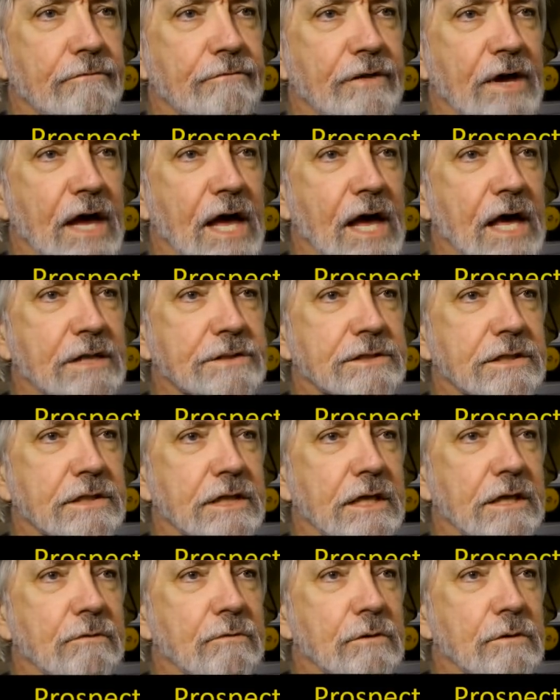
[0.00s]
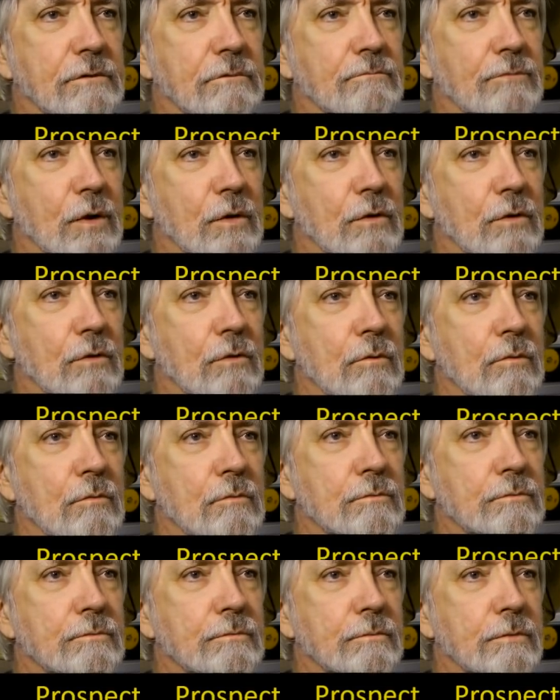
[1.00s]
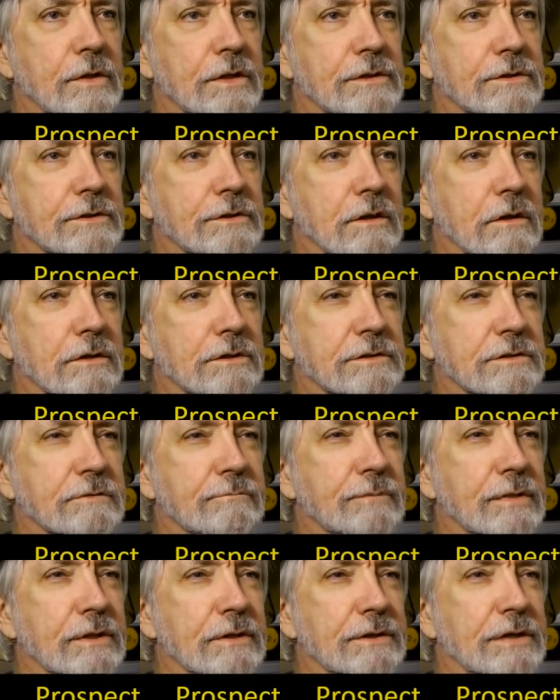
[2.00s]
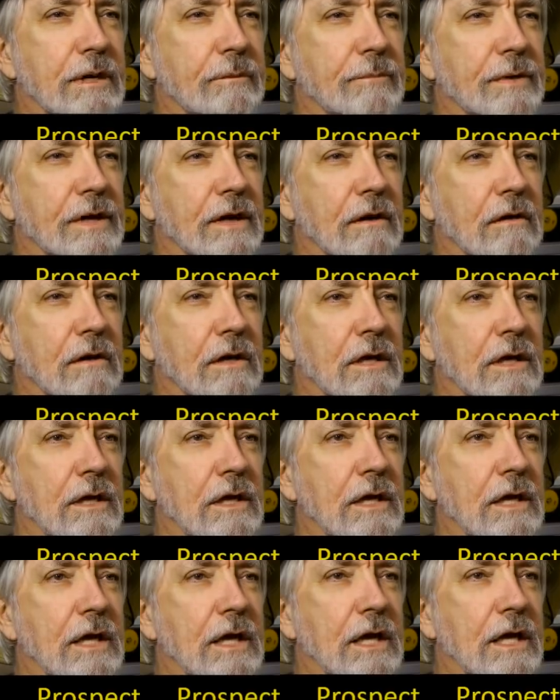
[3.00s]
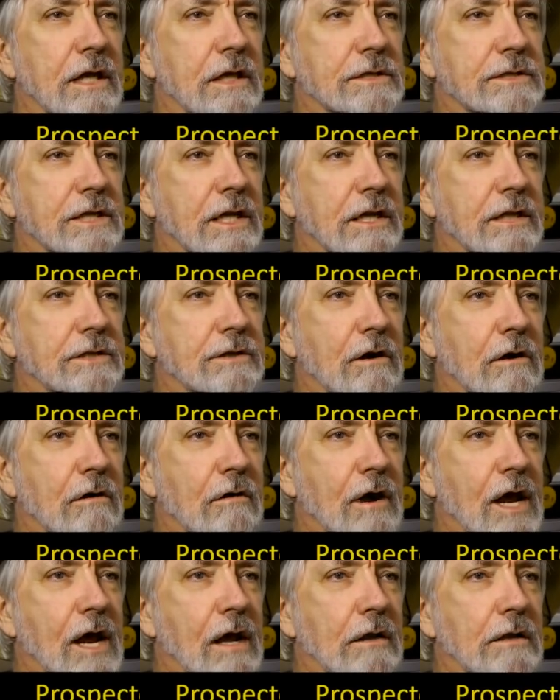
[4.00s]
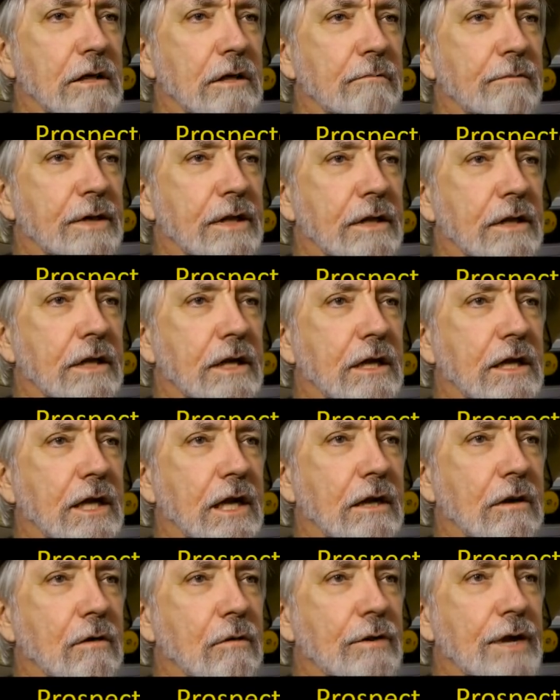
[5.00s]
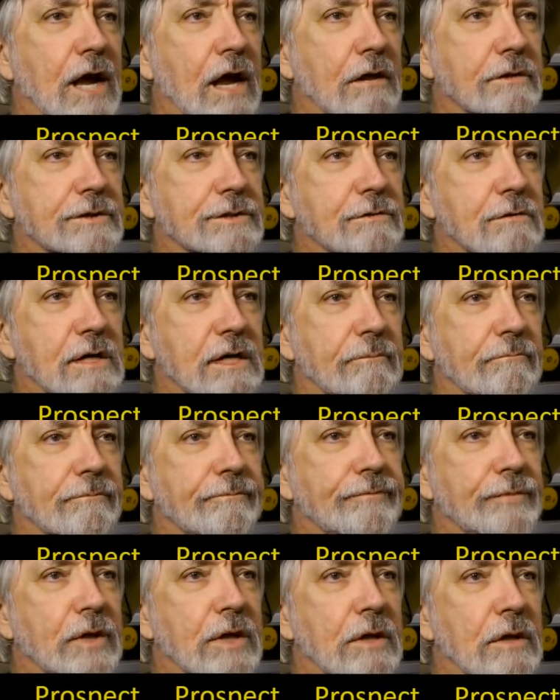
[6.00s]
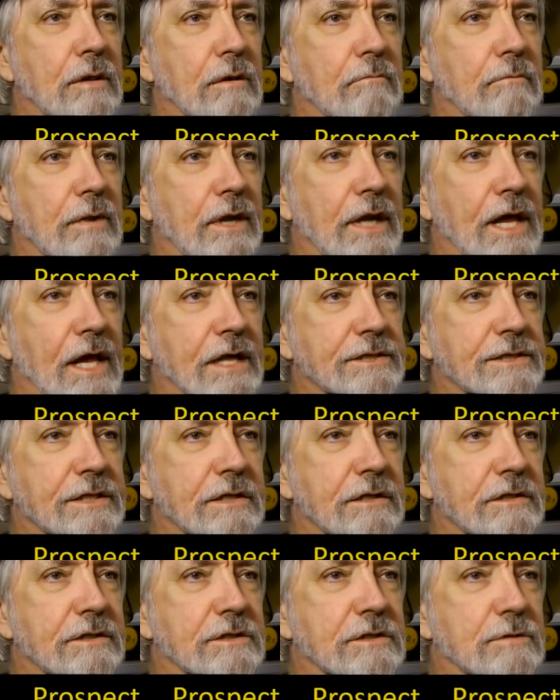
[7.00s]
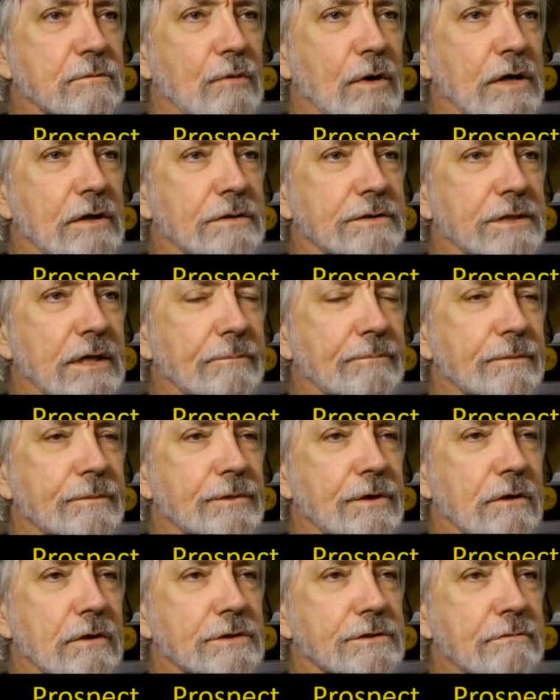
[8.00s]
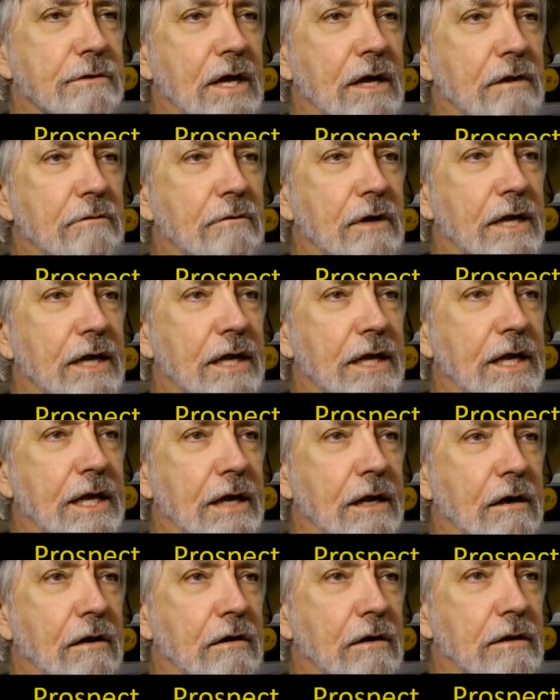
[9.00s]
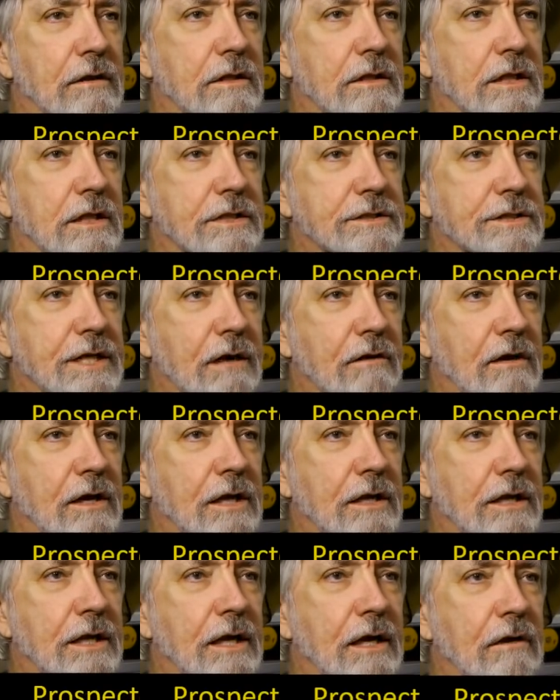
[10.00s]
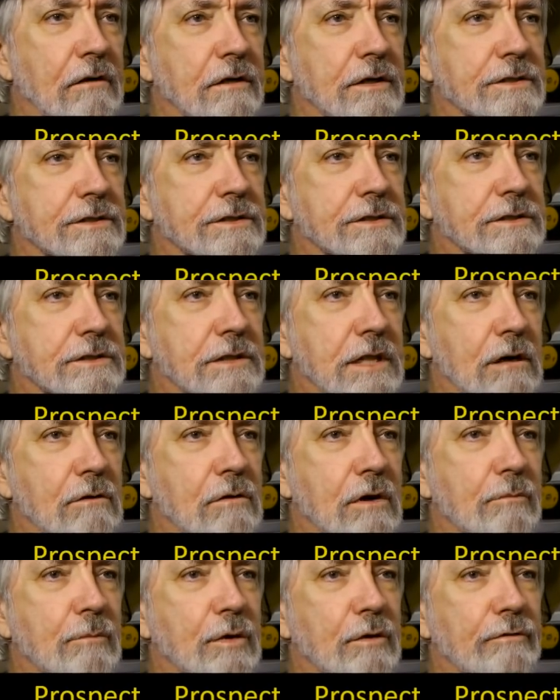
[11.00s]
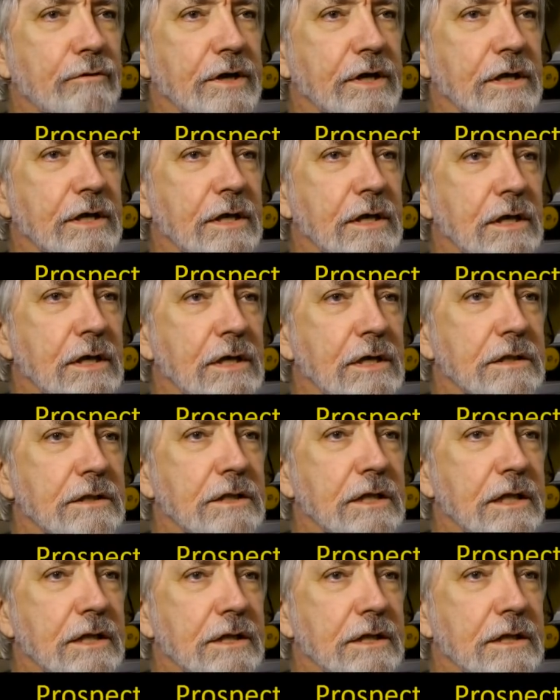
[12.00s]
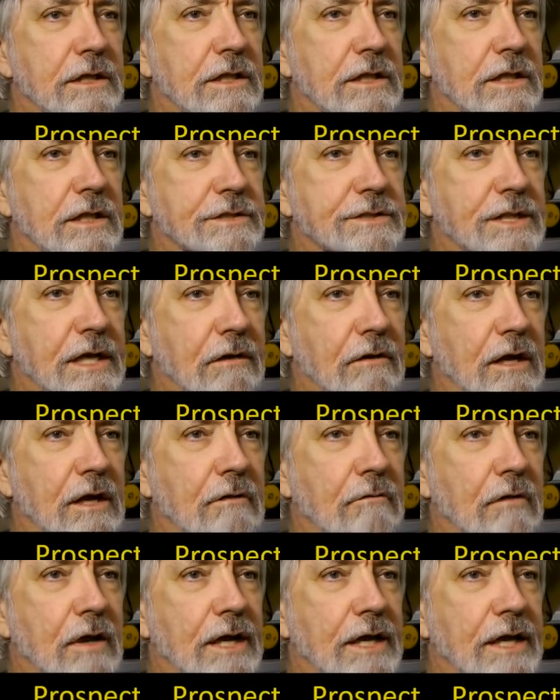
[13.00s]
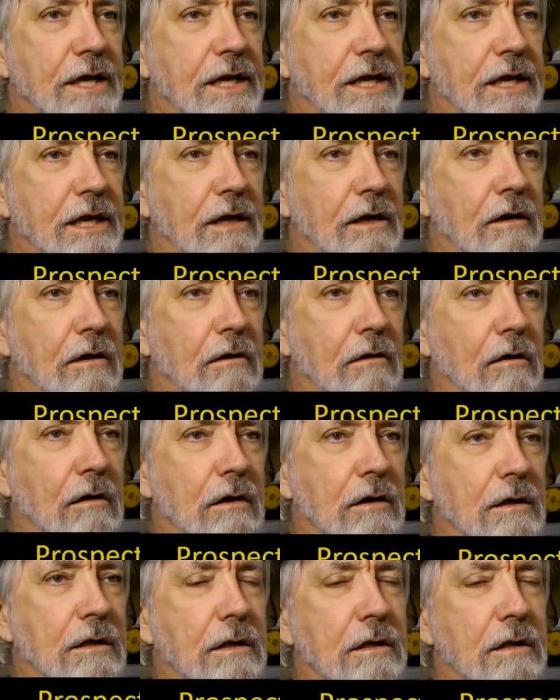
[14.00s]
fast, and then boom, it starts to build up here, and it's going to turn around a little bit and then kind of go downstream. But as it swells up and turns around right here, this area in here is slower moving than this area right here.